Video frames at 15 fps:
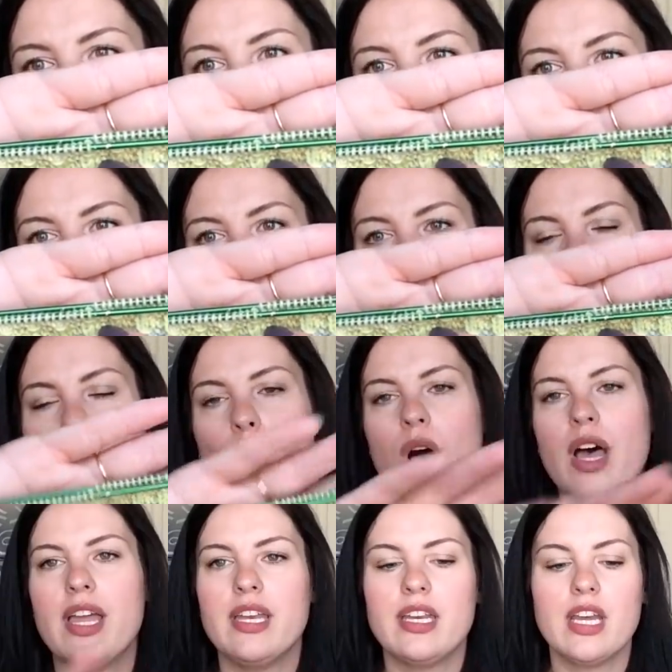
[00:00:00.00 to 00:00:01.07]
US
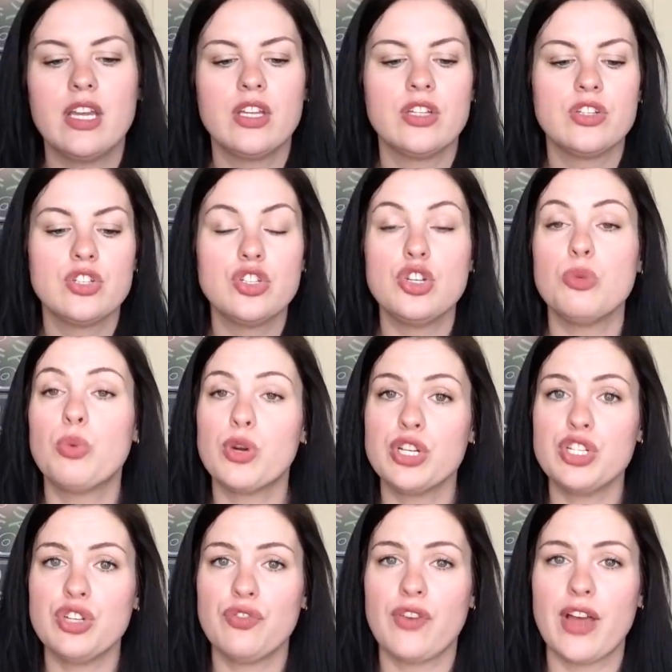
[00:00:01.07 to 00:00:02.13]
1
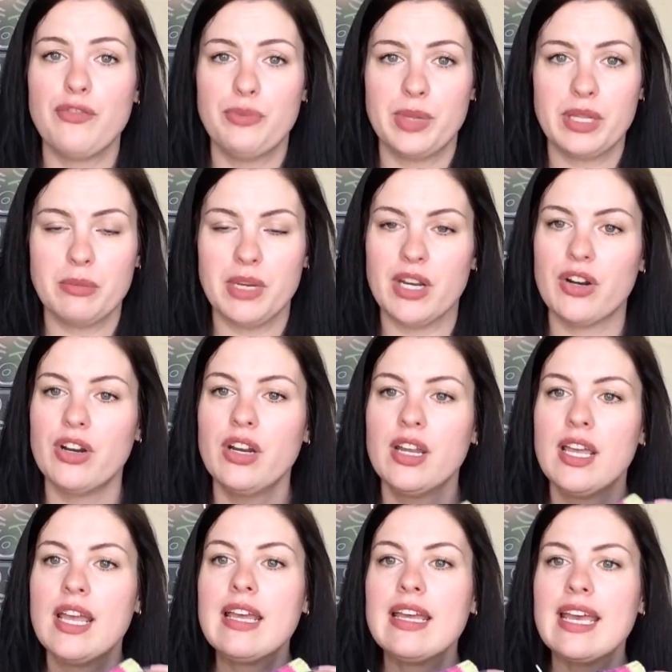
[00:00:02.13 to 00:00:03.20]
2.25
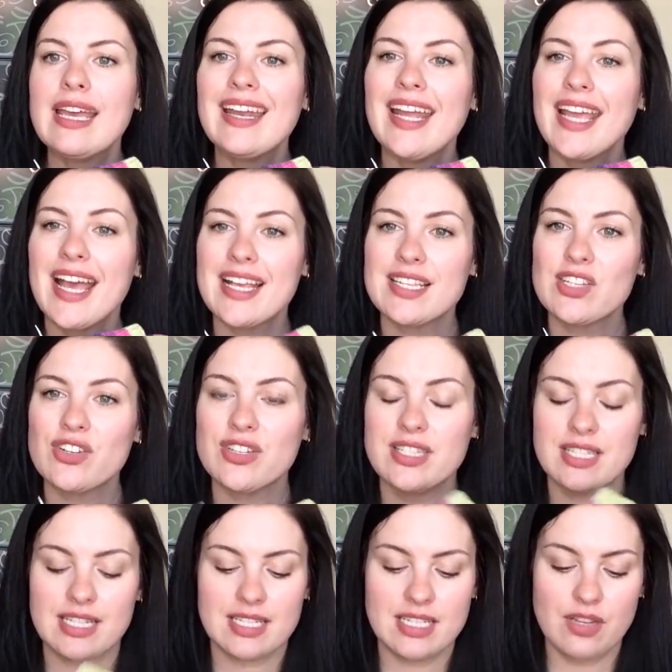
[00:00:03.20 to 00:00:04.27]
millimeter, and I cast on
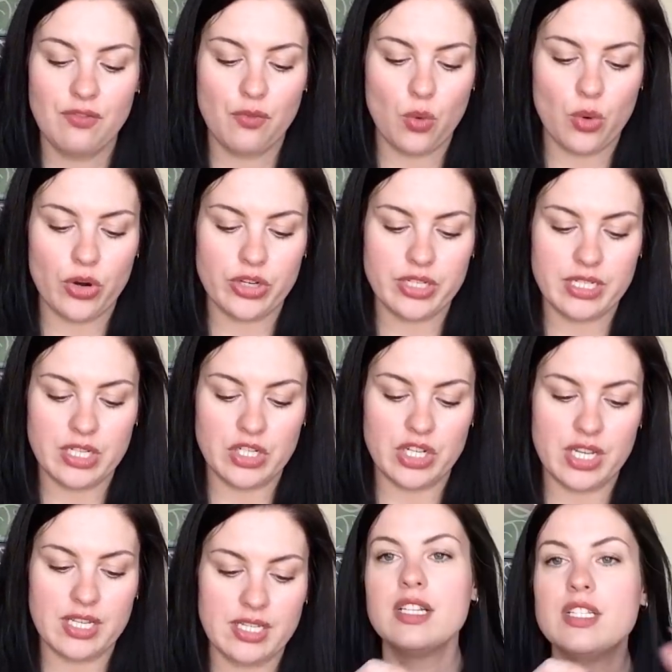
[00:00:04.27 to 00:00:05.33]
64
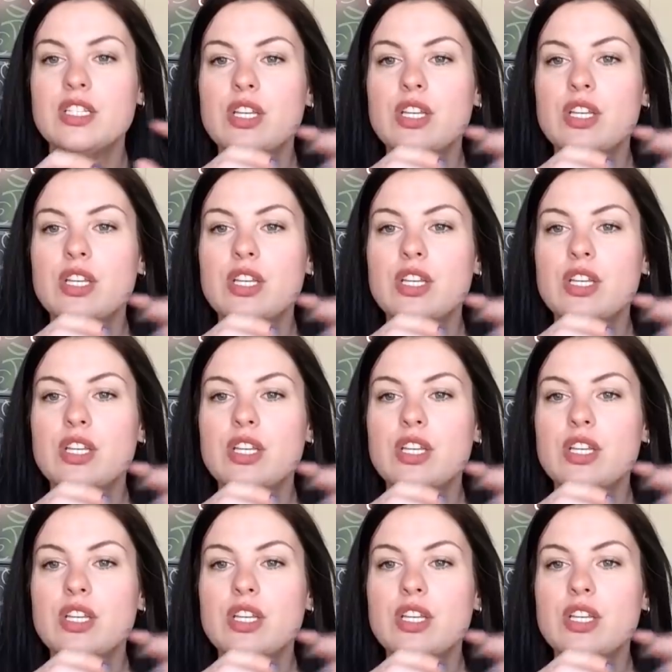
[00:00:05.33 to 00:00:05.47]
stitches.